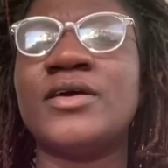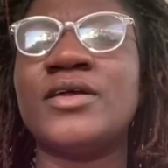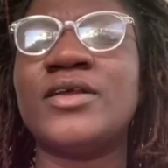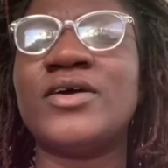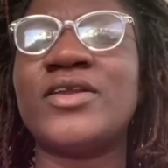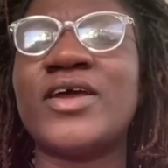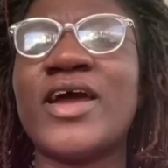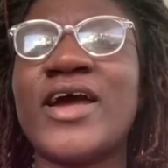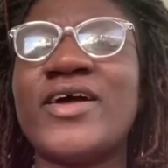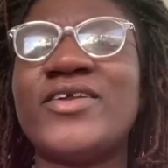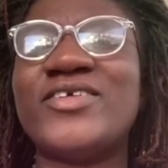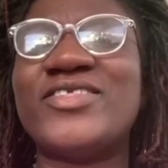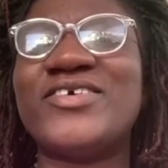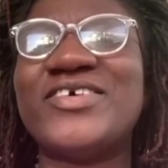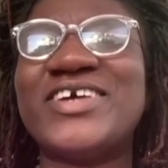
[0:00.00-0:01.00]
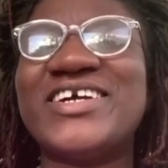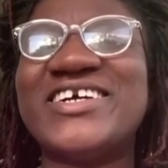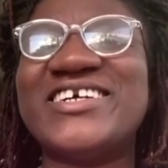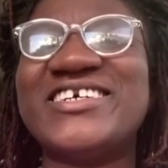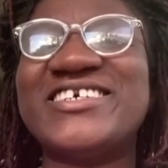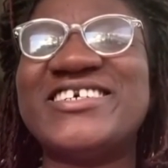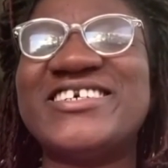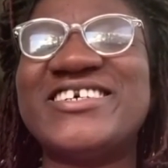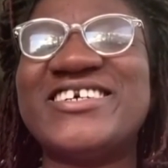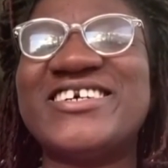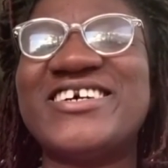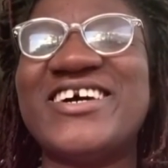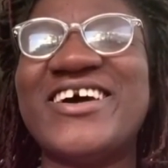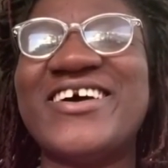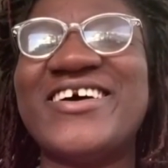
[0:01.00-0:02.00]
And on the count of three,
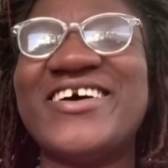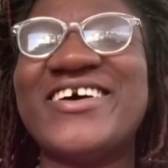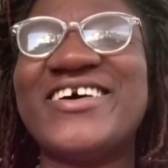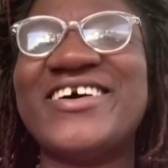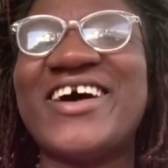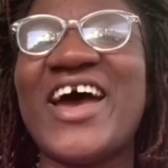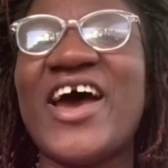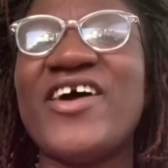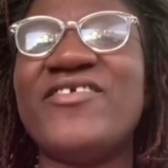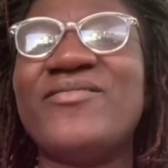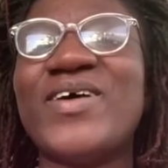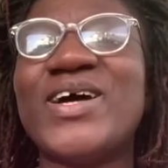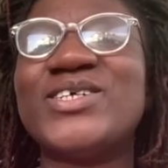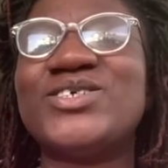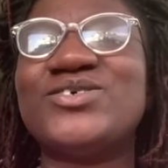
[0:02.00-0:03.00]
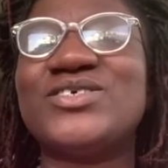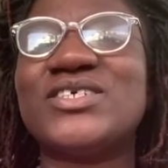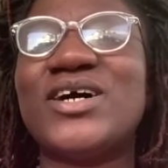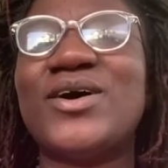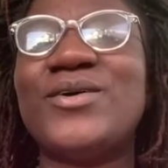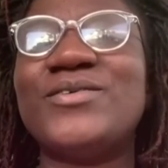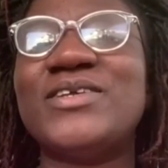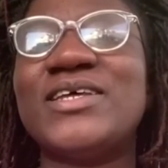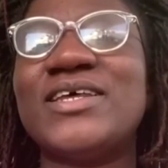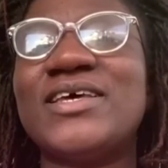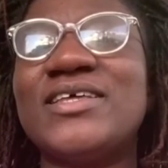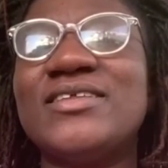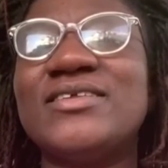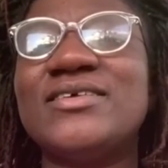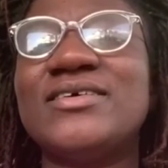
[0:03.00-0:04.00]
I invite you to hold it
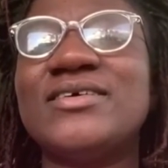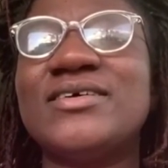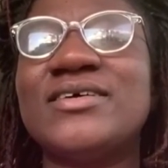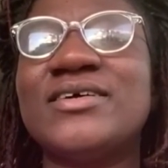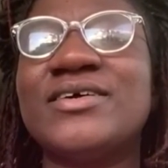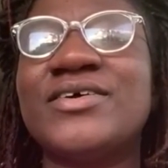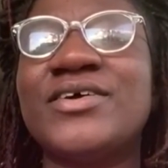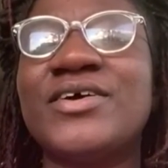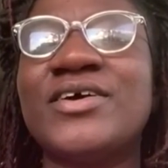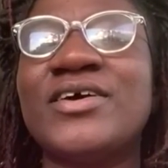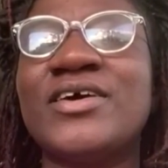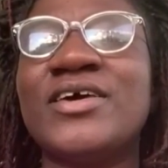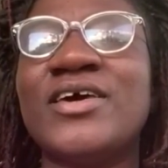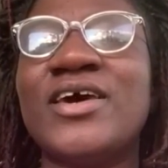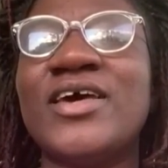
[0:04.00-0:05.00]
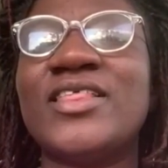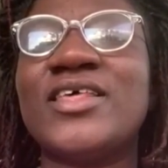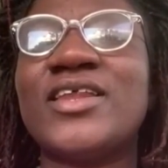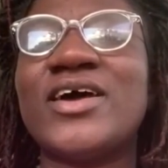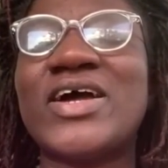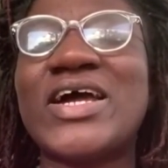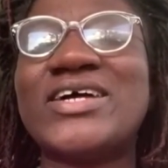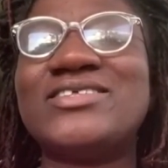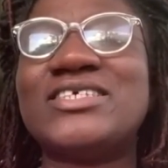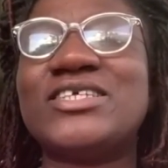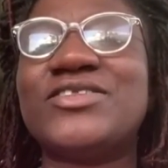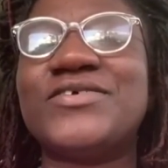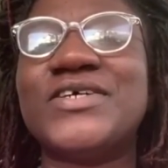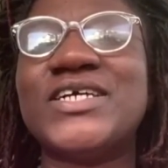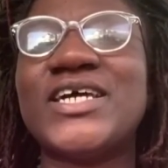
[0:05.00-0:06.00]
in. And then I count
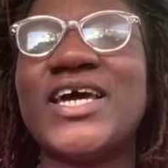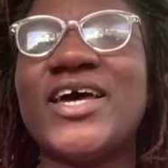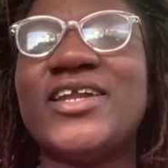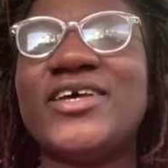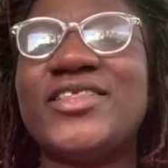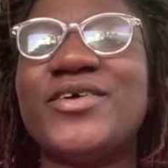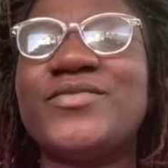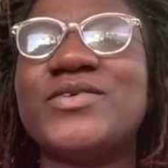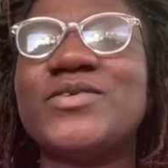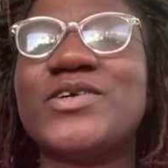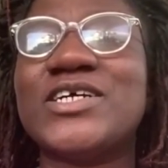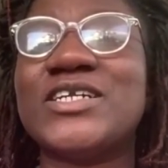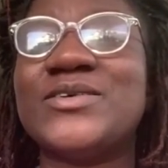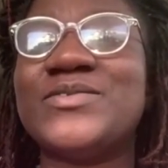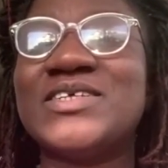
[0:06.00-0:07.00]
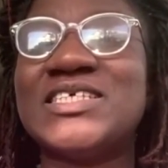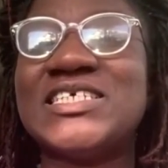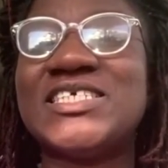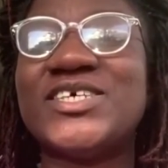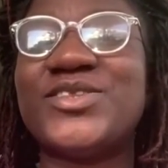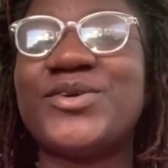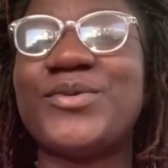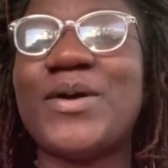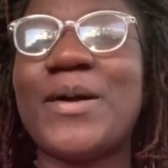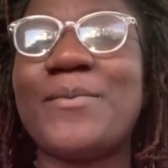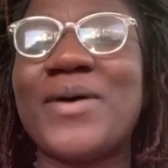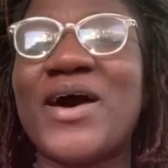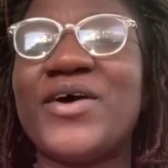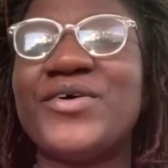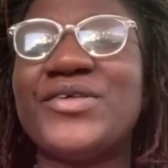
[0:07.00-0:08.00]
to three again, and then we're gonna release it through our
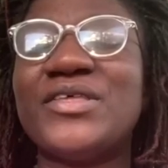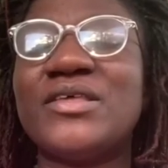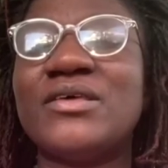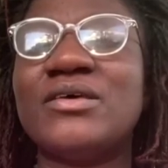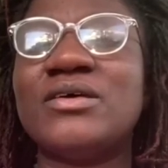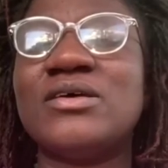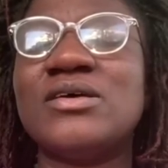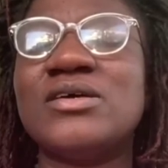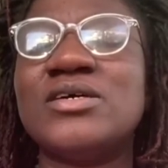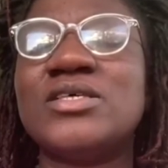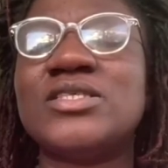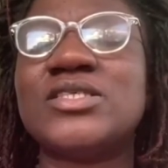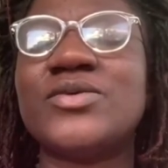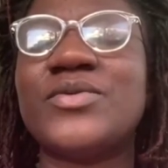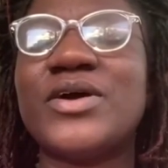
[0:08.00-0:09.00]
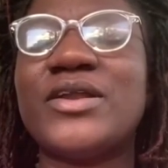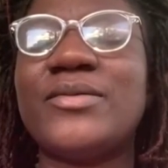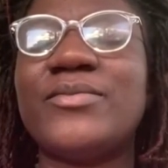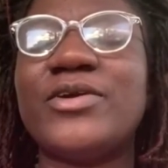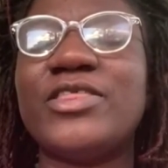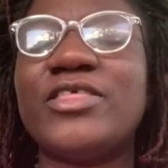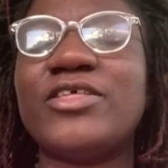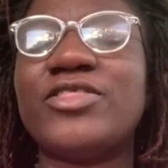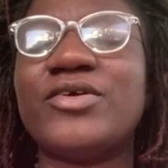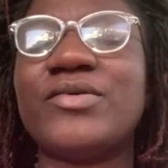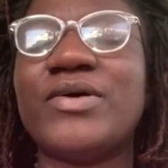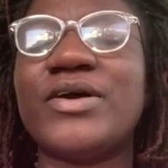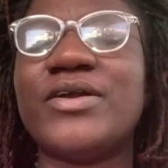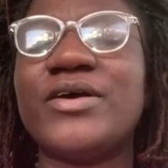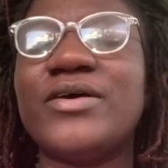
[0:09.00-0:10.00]
mouth. So we're gonna breathe in
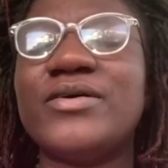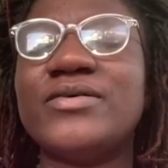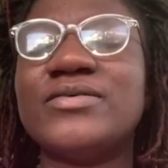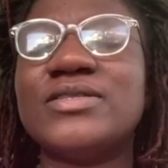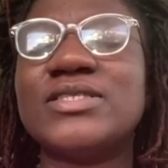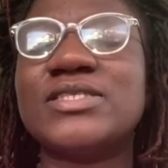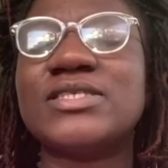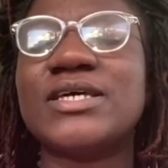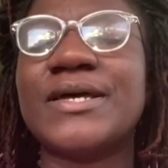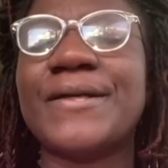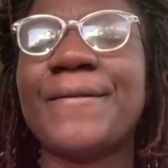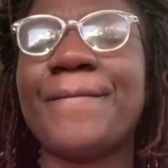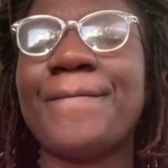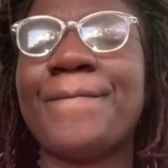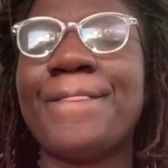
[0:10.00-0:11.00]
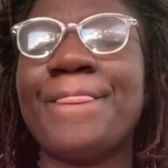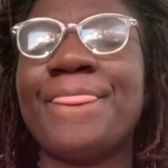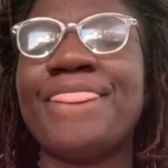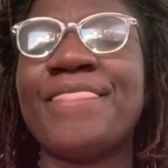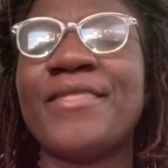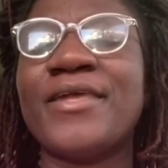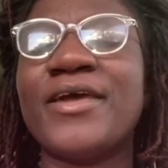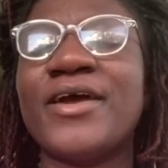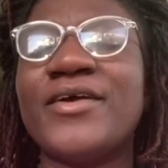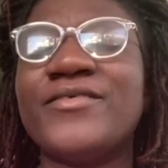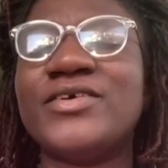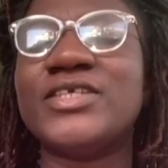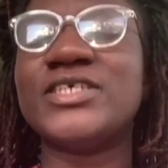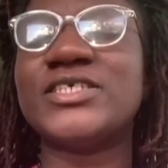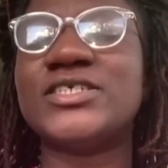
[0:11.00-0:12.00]
through our nose
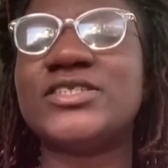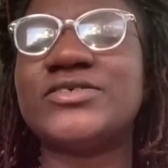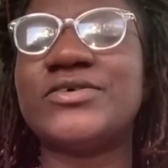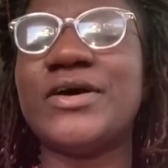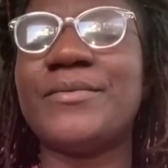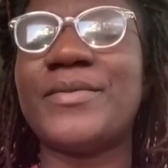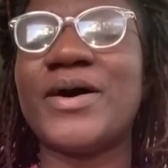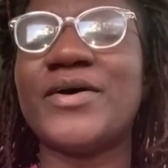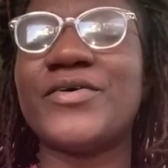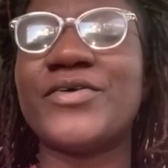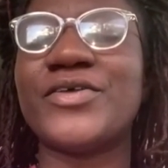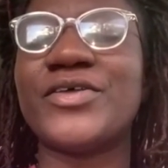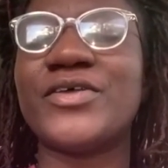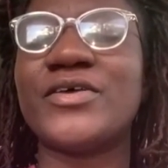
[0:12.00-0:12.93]
and release it through our mouth.